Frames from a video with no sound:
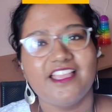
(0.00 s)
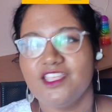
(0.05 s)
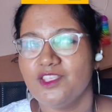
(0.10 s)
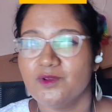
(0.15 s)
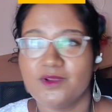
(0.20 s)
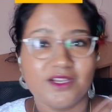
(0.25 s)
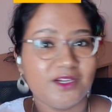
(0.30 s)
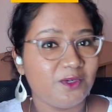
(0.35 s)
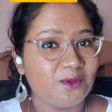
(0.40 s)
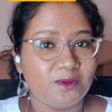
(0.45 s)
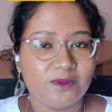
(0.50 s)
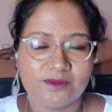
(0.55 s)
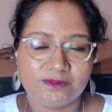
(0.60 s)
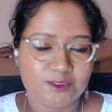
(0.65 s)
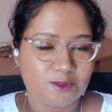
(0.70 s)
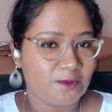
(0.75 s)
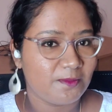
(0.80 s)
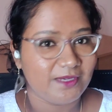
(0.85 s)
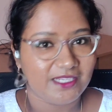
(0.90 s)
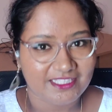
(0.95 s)
You can do
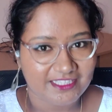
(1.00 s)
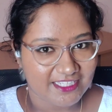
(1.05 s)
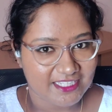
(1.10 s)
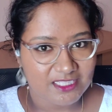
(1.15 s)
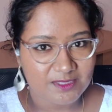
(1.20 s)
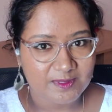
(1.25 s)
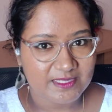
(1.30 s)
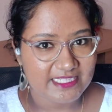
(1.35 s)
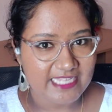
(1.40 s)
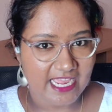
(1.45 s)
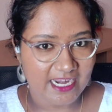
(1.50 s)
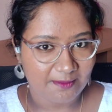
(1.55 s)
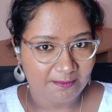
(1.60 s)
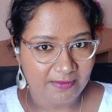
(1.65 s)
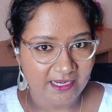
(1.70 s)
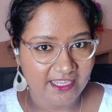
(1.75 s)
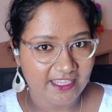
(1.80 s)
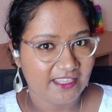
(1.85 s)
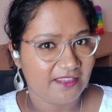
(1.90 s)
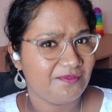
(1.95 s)
so many things with sand play.